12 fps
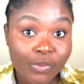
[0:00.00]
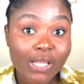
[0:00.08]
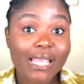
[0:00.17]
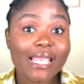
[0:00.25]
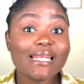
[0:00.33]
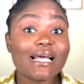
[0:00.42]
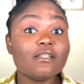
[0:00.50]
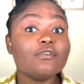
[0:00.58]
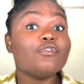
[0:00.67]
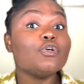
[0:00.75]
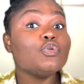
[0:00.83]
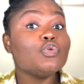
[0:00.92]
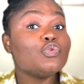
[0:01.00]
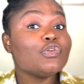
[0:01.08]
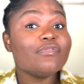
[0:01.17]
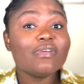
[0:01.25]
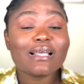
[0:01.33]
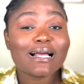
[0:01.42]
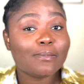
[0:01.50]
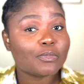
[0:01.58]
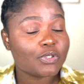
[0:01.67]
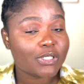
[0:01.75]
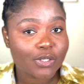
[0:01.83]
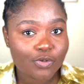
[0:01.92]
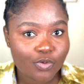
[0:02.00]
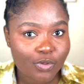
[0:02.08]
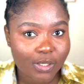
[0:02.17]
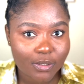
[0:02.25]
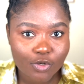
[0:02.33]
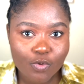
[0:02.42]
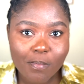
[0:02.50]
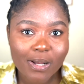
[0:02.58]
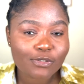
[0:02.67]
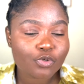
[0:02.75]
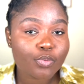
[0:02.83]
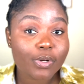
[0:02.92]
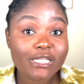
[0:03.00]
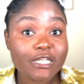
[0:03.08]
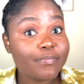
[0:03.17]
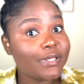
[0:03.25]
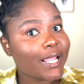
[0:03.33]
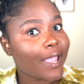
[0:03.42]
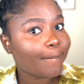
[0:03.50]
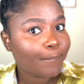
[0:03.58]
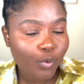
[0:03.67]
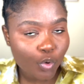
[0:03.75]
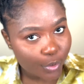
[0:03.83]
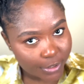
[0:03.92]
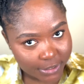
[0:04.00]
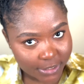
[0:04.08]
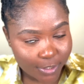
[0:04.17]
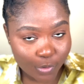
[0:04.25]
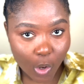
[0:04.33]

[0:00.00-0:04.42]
in order for you to even come to the UK, you must already be employed in your